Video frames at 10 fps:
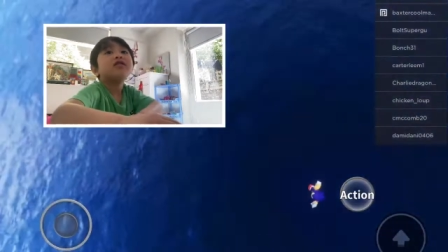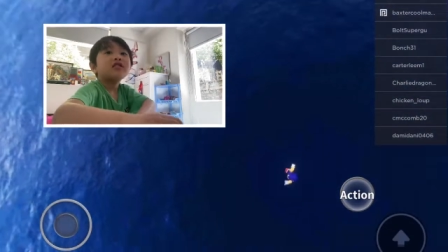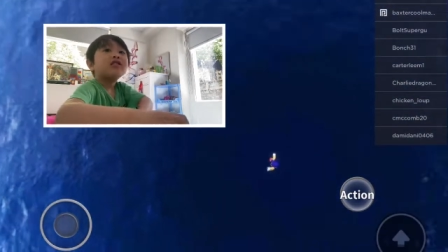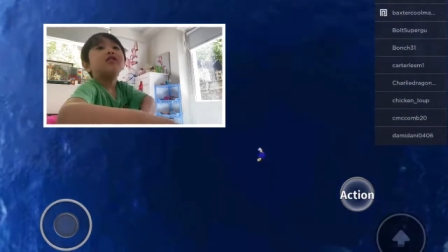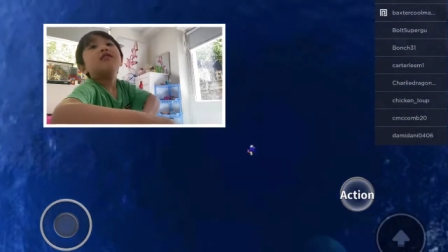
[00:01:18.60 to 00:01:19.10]

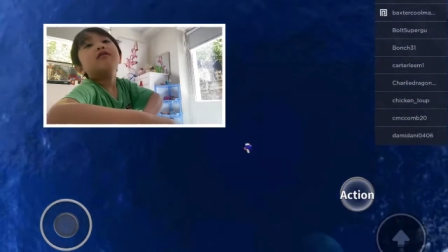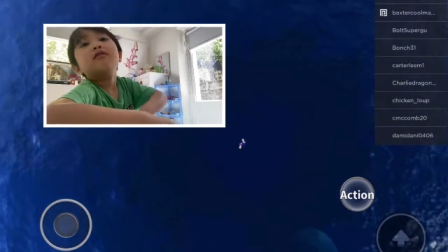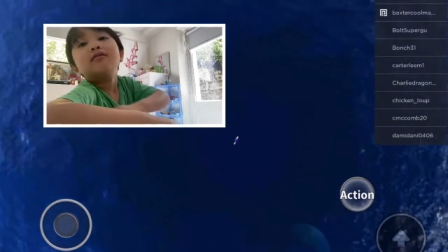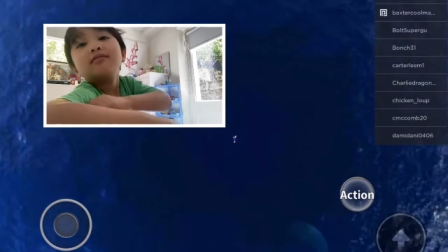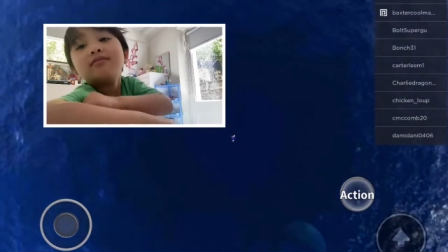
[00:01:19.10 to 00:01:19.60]
again.
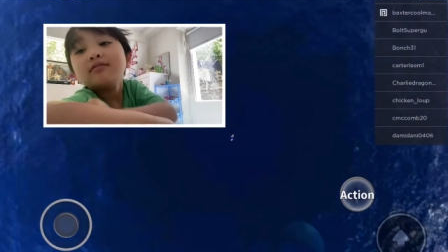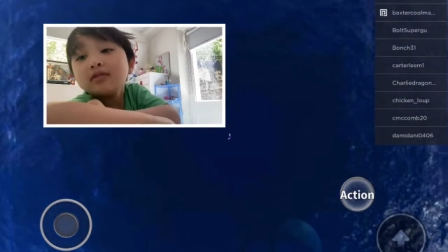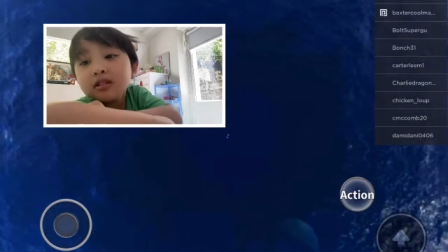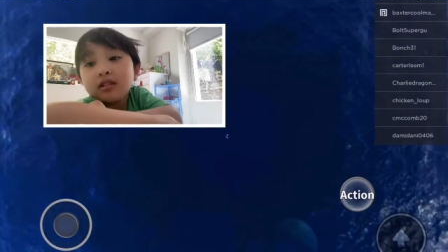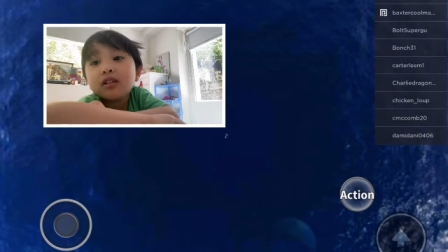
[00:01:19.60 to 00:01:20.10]

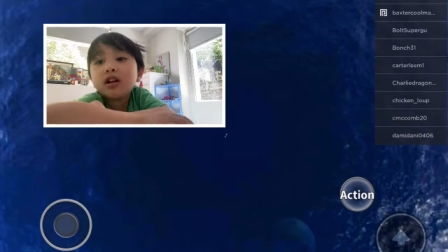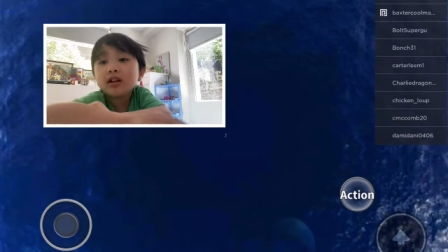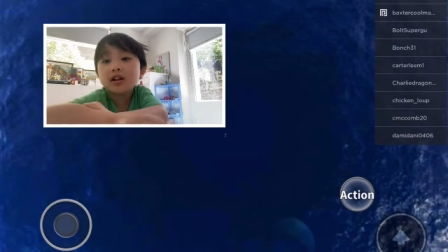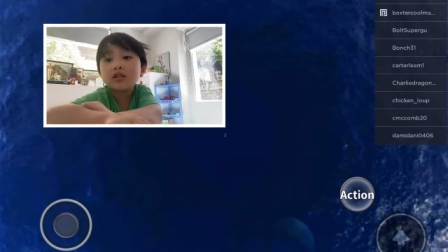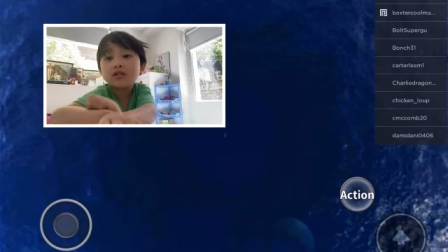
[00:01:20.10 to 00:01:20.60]
I
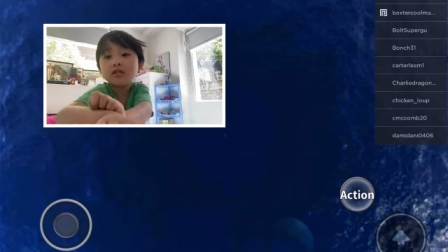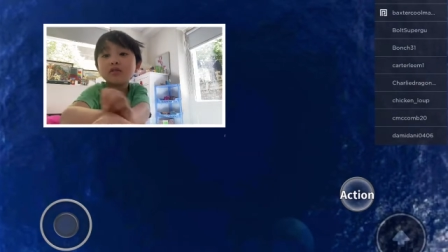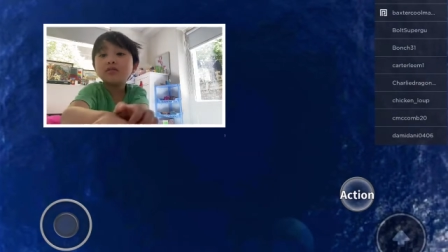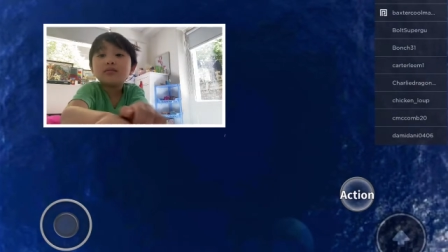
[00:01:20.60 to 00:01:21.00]
guess so.